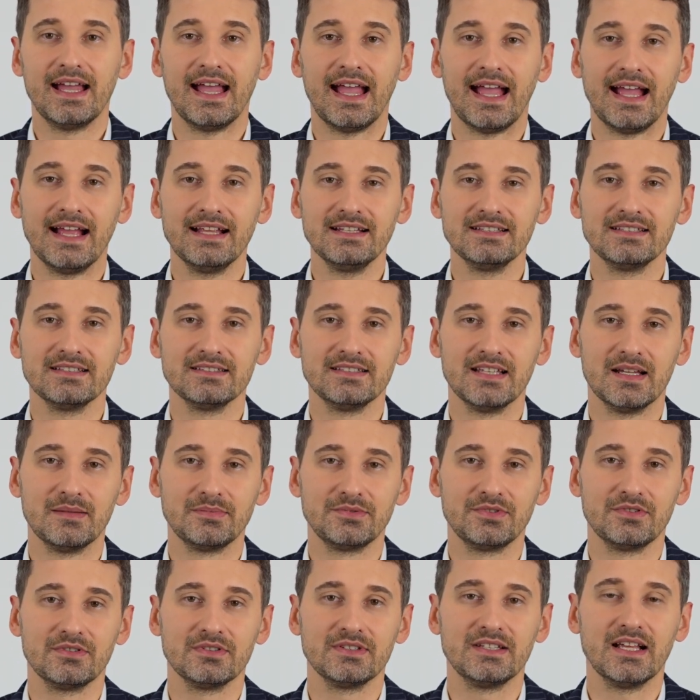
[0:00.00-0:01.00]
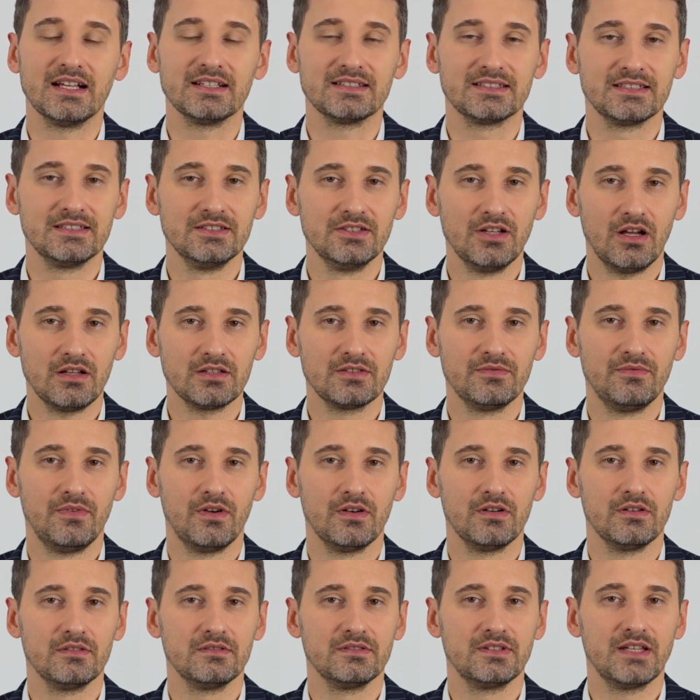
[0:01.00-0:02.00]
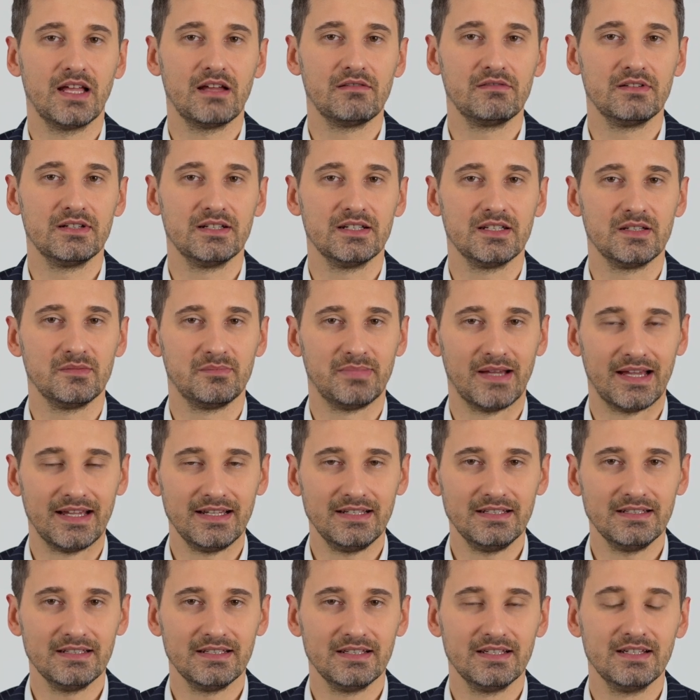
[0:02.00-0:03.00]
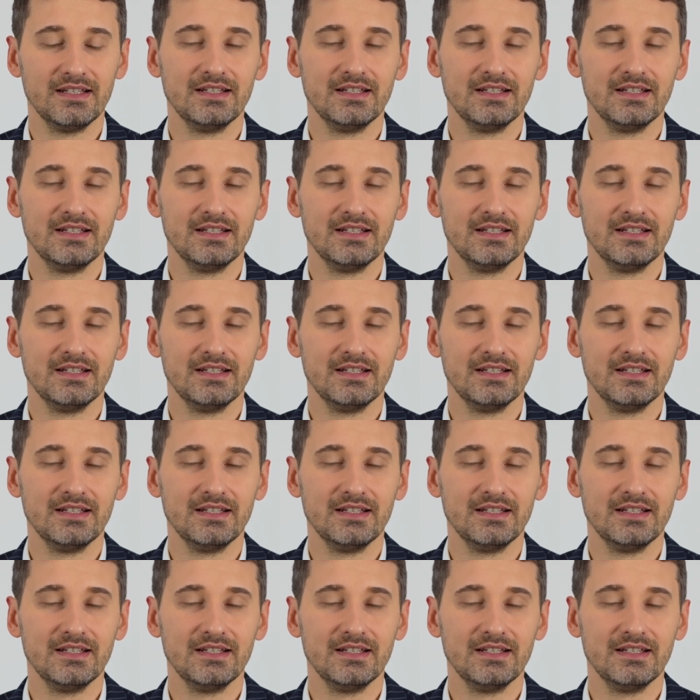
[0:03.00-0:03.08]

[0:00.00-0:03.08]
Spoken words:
and the debtor does not voluntarily pay,